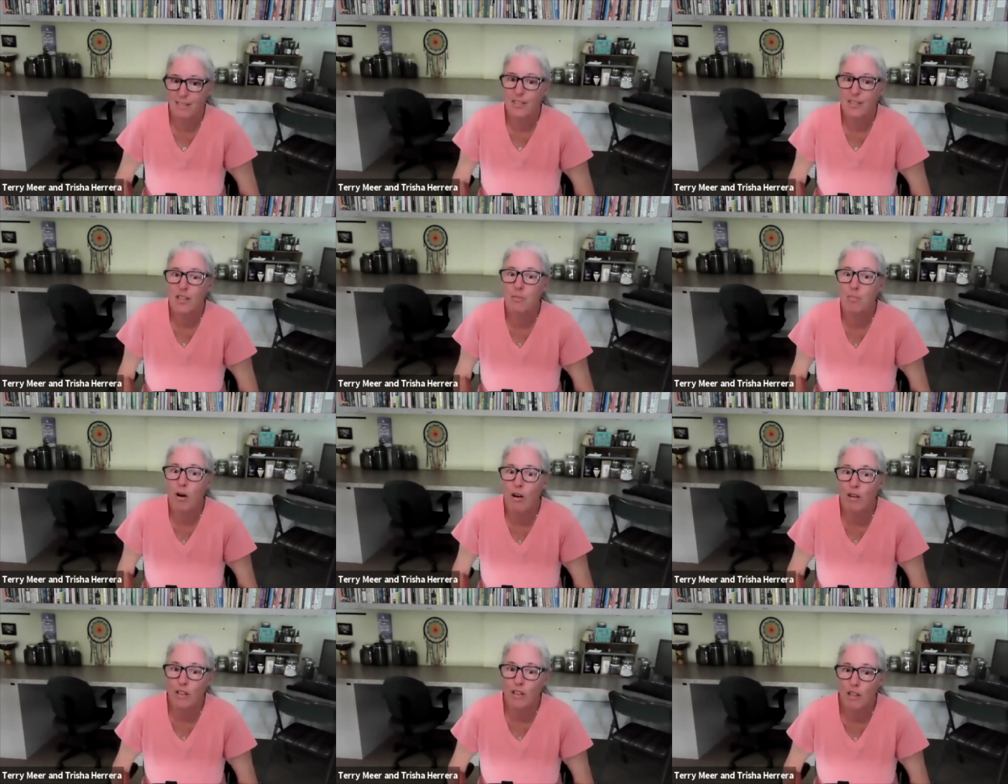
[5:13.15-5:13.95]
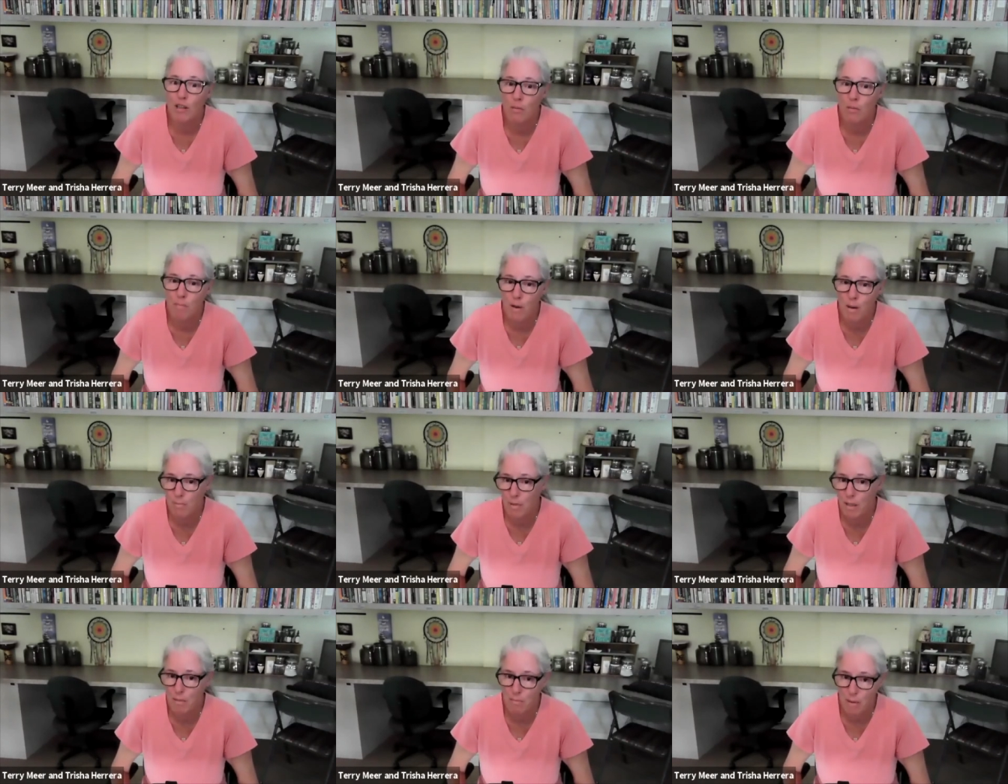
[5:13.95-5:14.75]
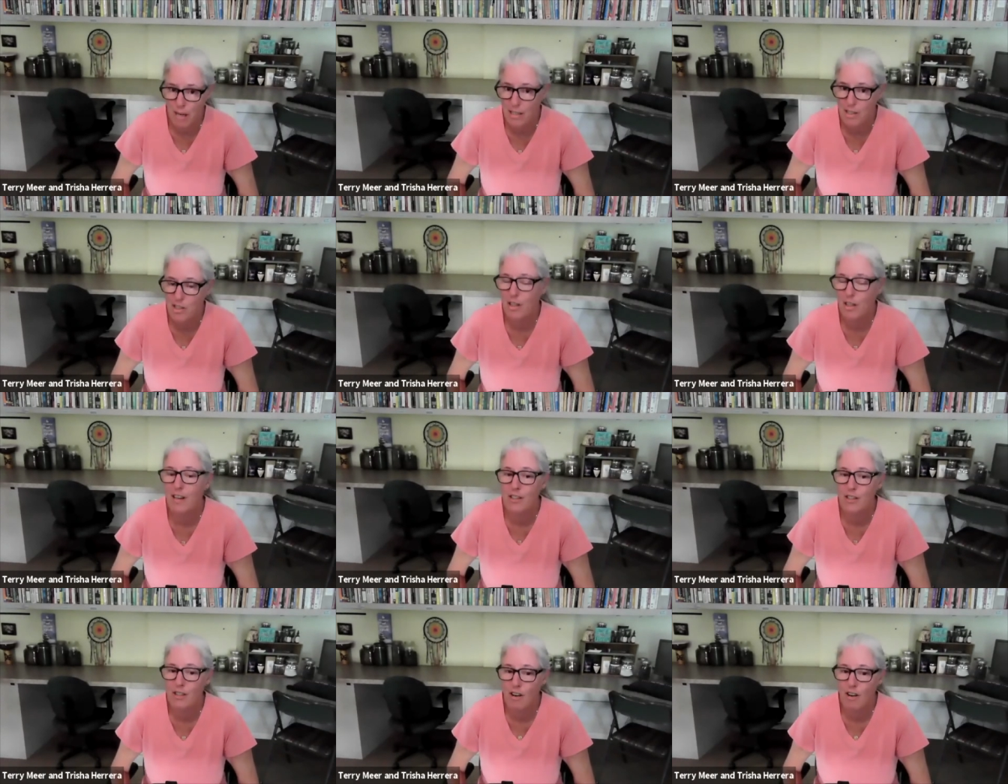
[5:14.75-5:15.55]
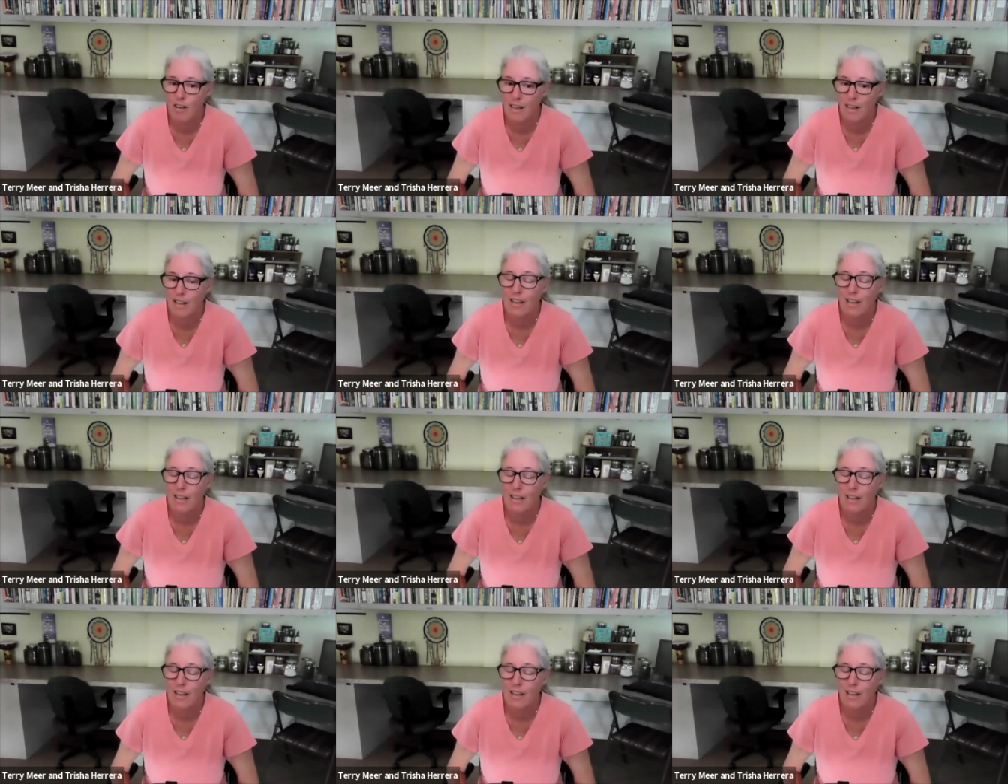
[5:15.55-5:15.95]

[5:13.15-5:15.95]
small little pumpkin patch that I started.